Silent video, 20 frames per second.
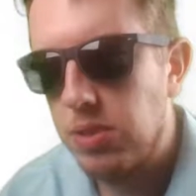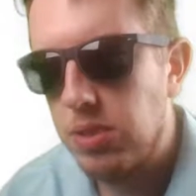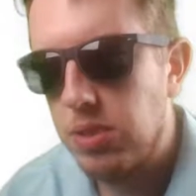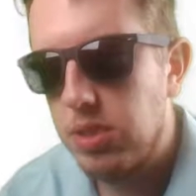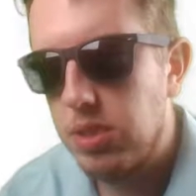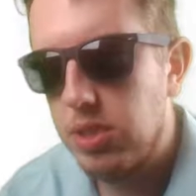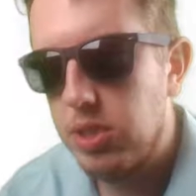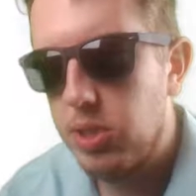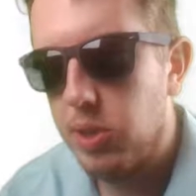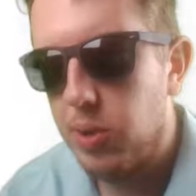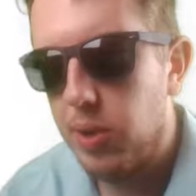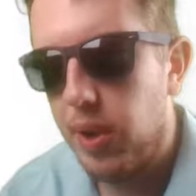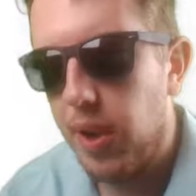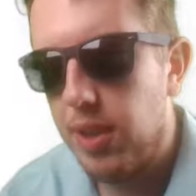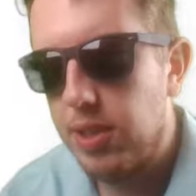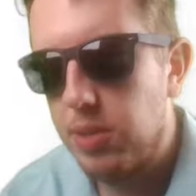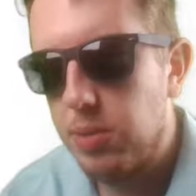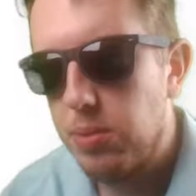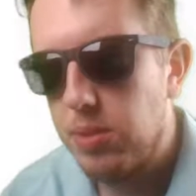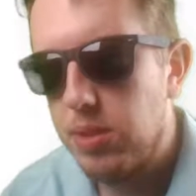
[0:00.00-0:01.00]
So I
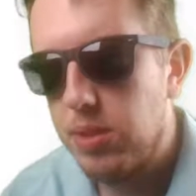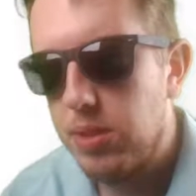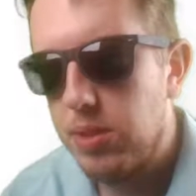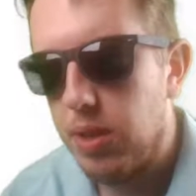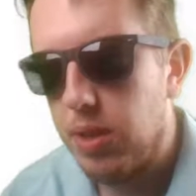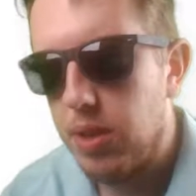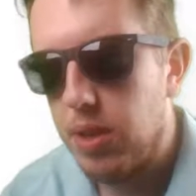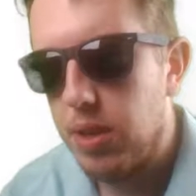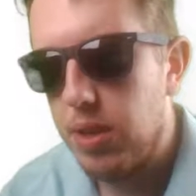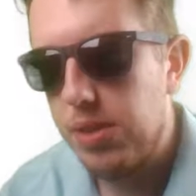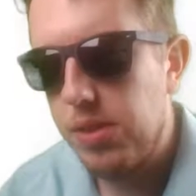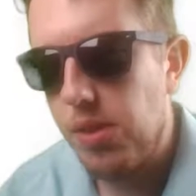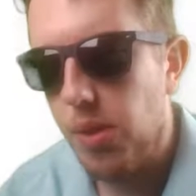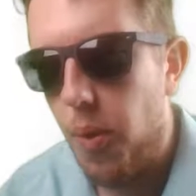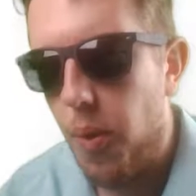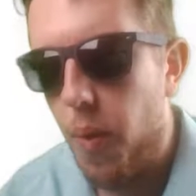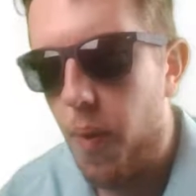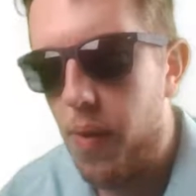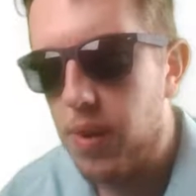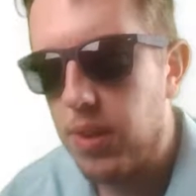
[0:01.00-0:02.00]
got to a star.
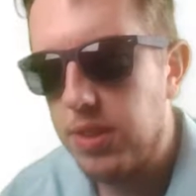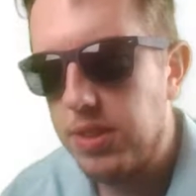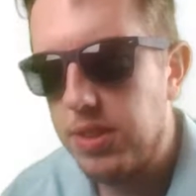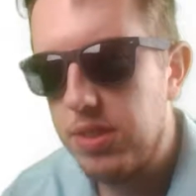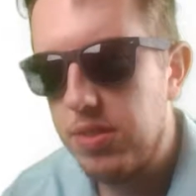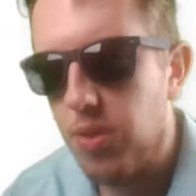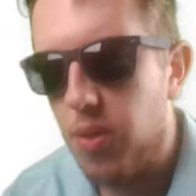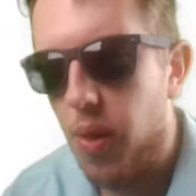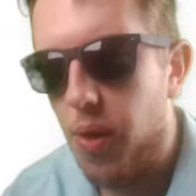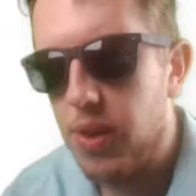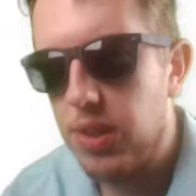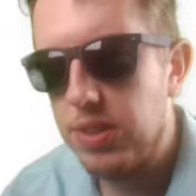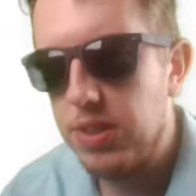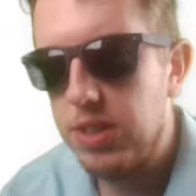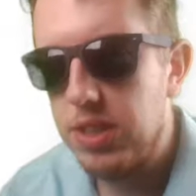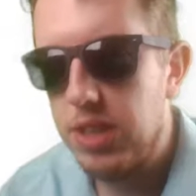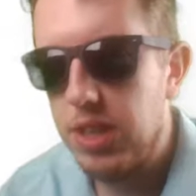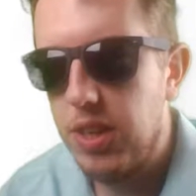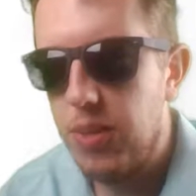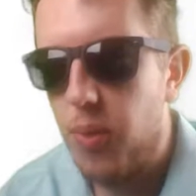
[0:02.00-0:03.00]

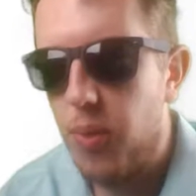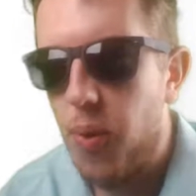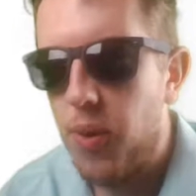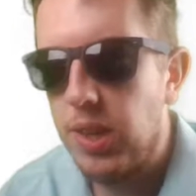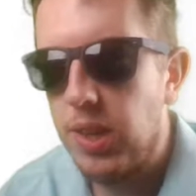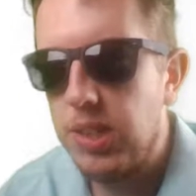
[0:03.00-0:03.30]
Let's hit it.